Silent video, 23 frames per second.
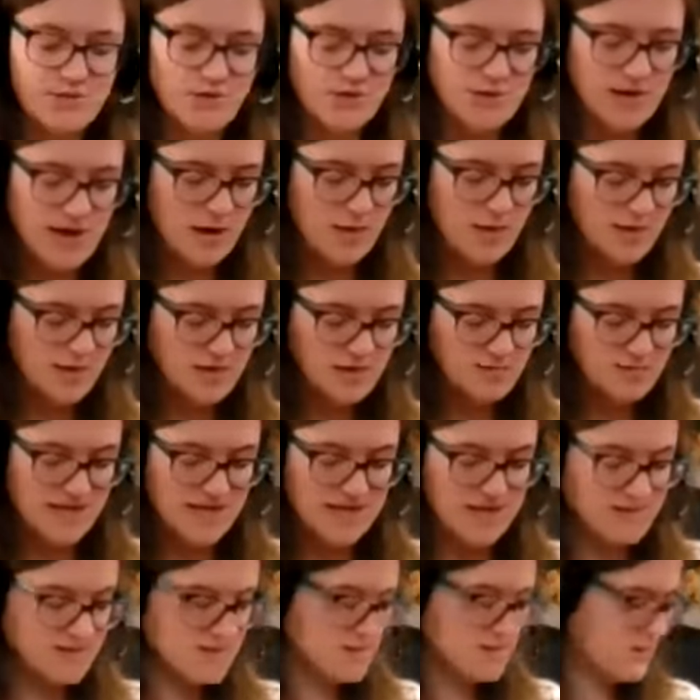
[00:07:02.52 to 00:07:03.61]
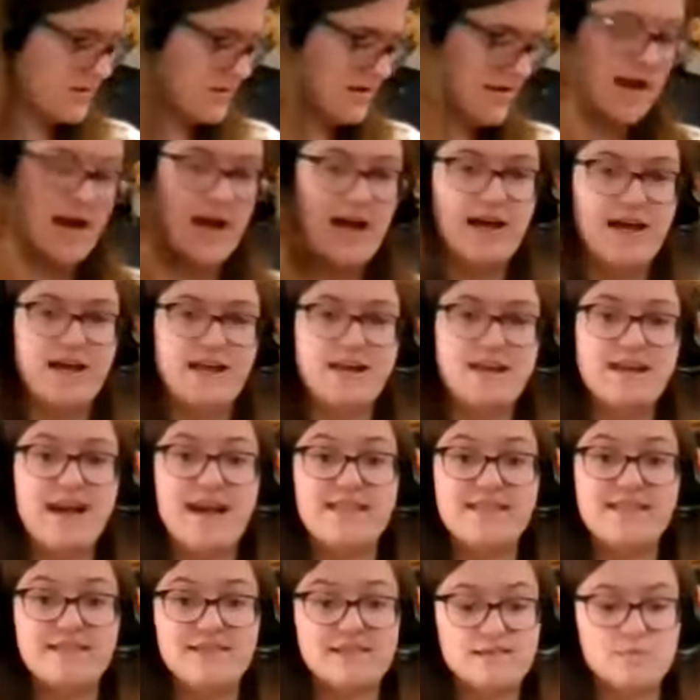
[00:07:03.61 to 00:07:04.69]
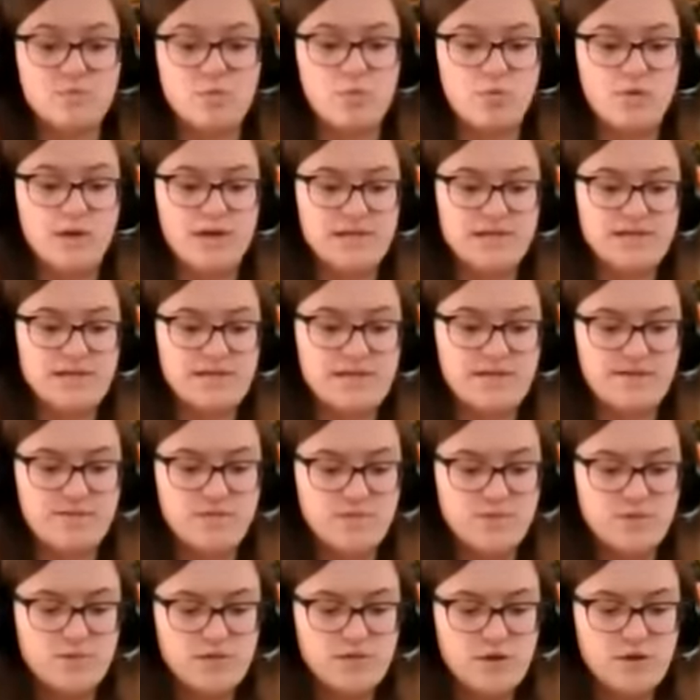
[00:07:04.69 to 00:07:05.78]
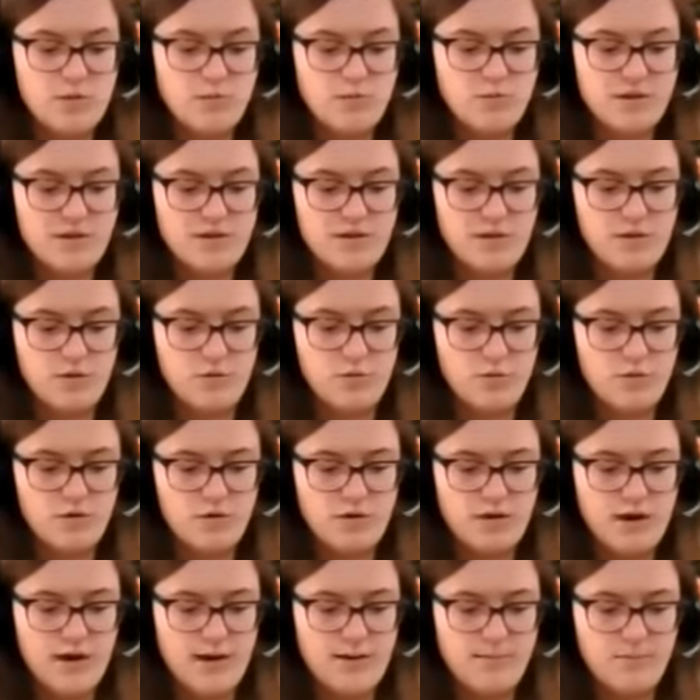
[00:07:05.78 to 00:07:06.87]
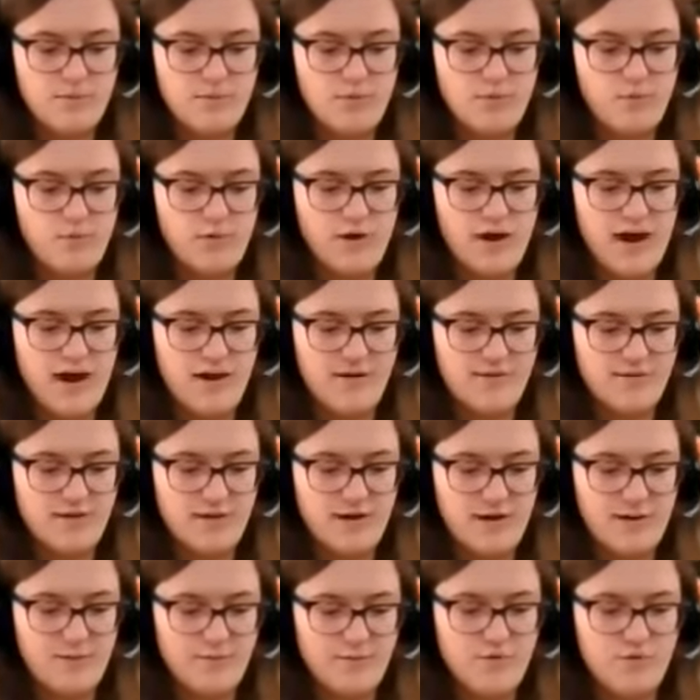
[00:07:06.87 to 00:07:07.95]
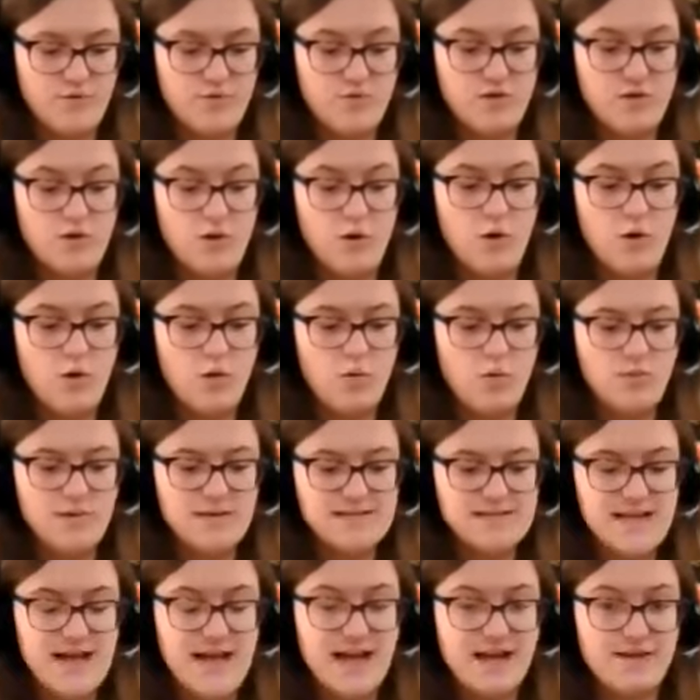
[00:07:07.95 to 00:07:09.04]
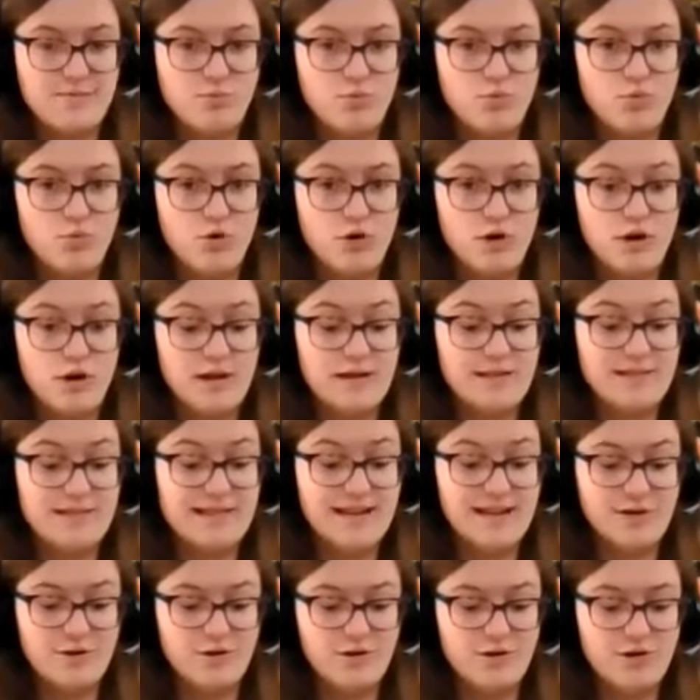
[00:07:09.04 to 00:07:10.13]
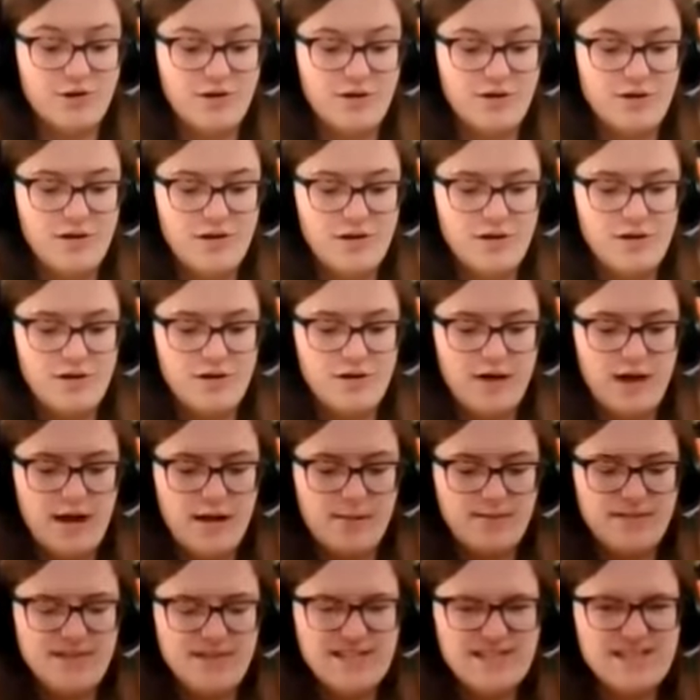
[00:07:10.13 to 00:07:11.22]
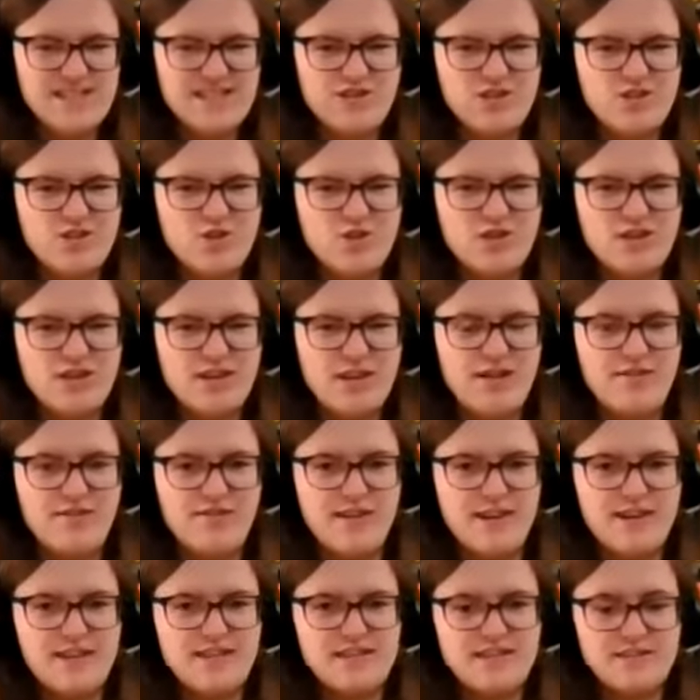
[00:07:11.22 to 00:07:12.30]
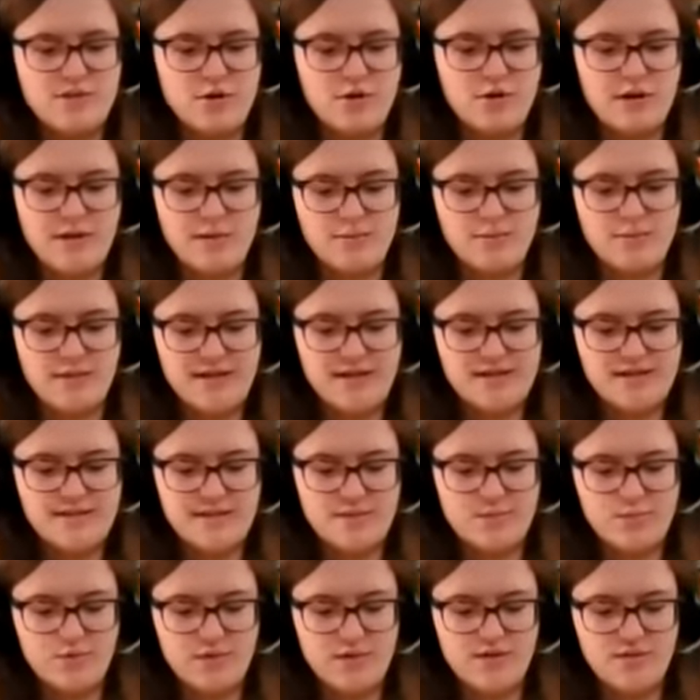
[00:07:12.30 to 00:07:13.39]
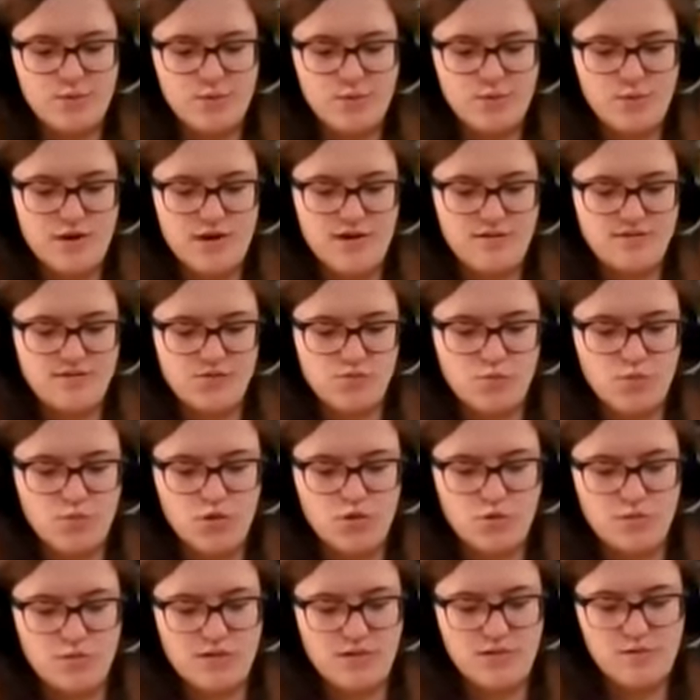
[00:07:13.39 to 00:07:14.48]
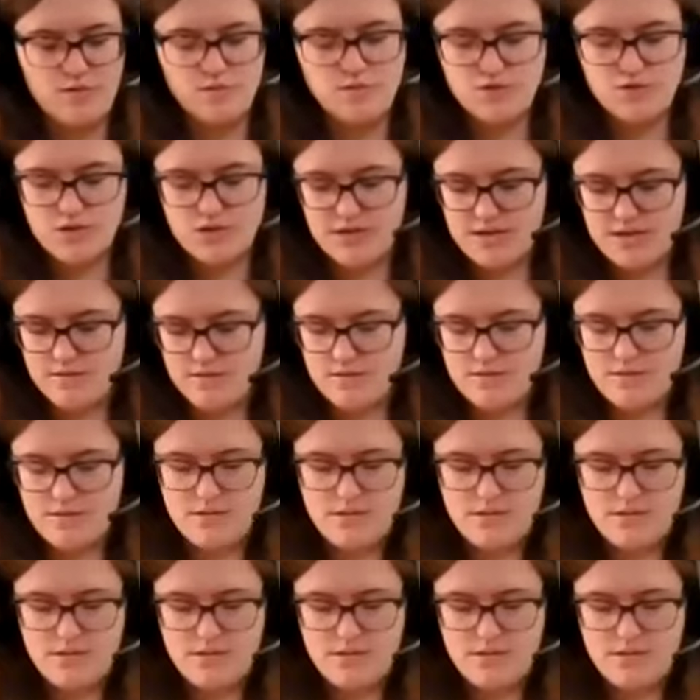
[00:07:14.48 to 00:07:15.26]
about how much baking soda to add at this point. If you start with a 1/4 cup or a 1/2 cup, you can always add more later. But this is a good, I find, starting place that will give you enough to work with usually.